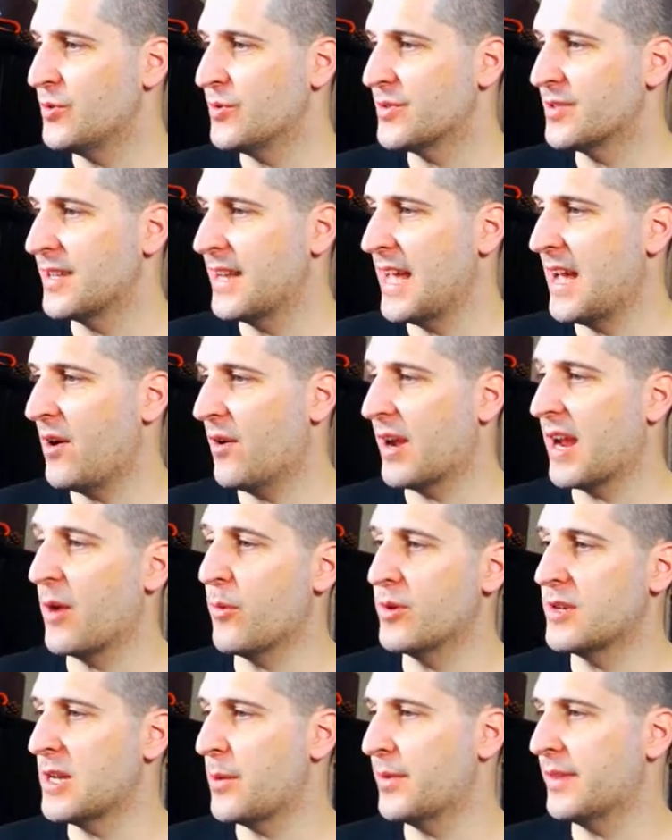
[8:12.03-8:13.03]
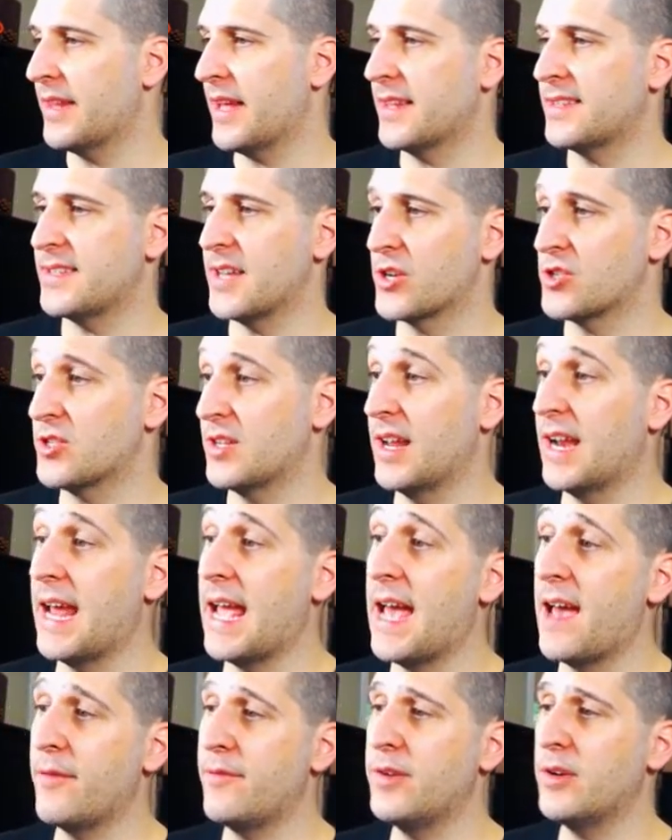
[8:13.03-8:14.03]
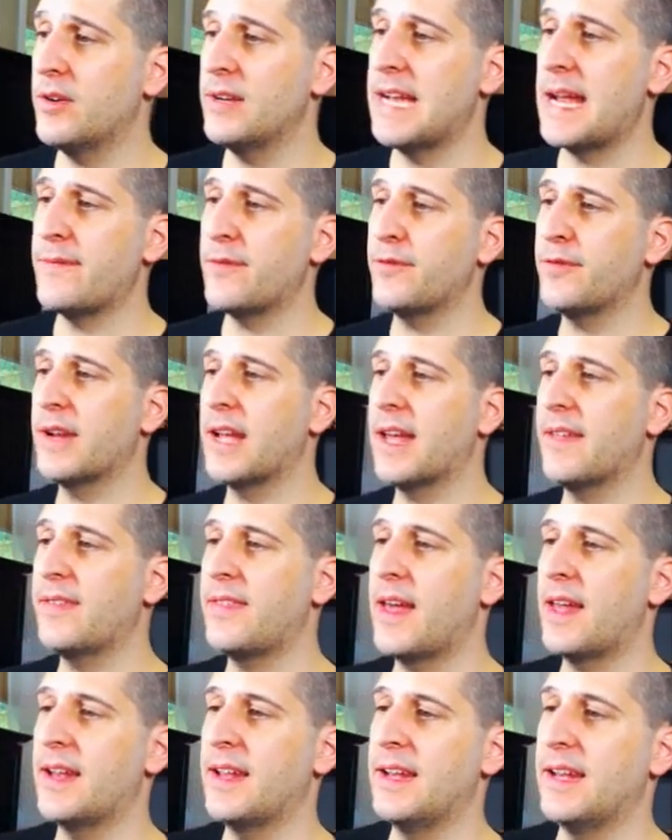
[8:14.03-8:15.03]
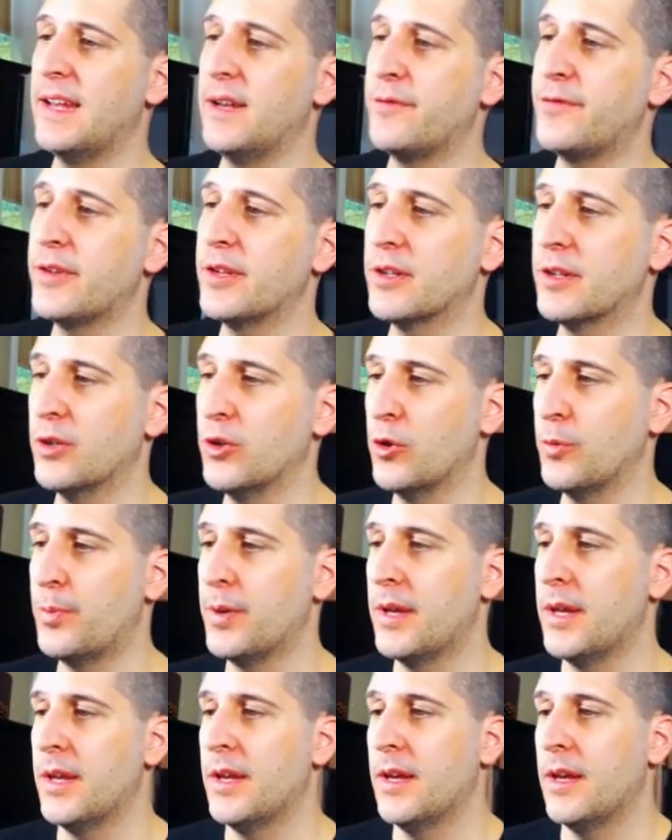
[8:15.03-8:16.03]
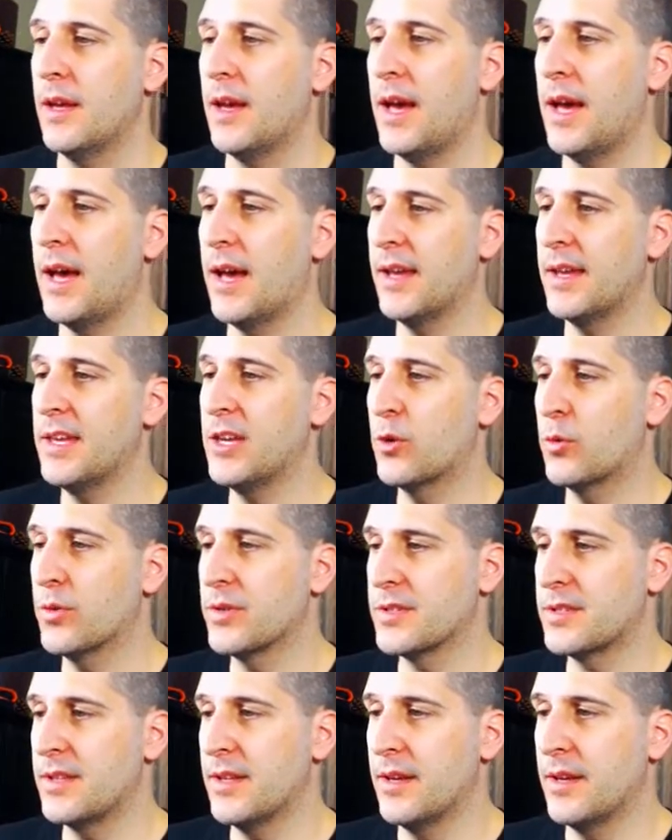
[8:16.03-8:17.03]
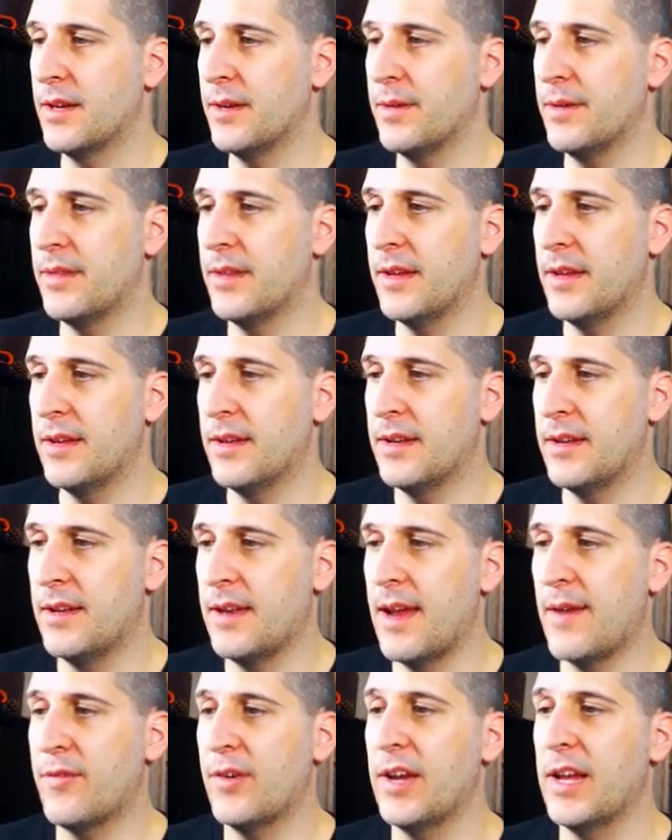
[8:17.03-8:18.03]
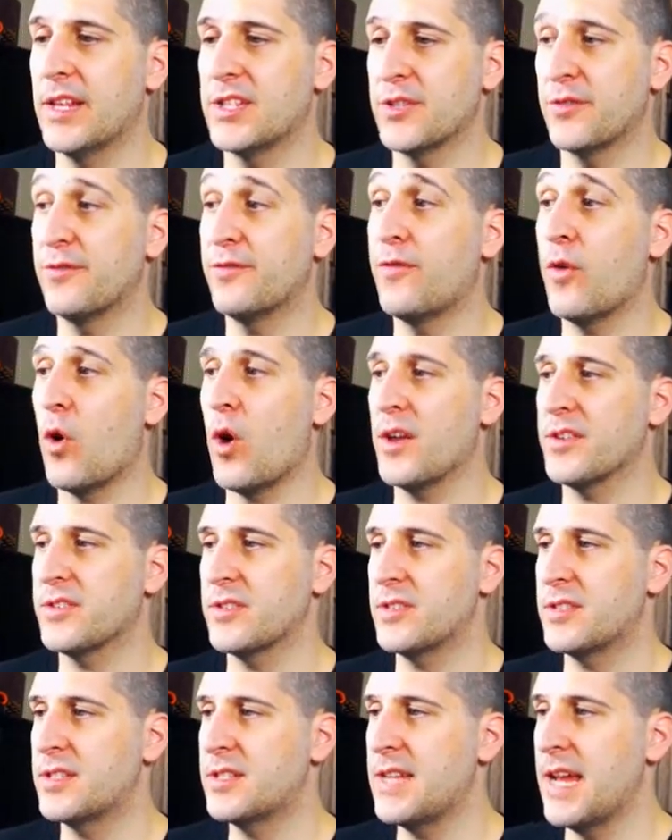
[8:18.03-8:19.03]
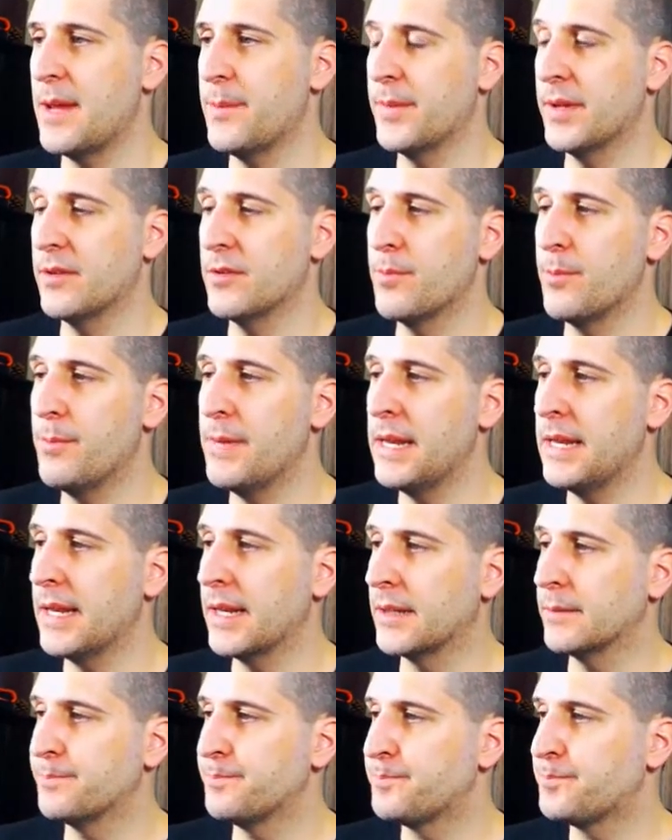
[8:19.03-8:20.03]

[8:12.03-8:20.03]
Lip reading: now, okay, we're done with that section. And I have here, never forget that an infinite loop equals the never hits a false statement. Meaning,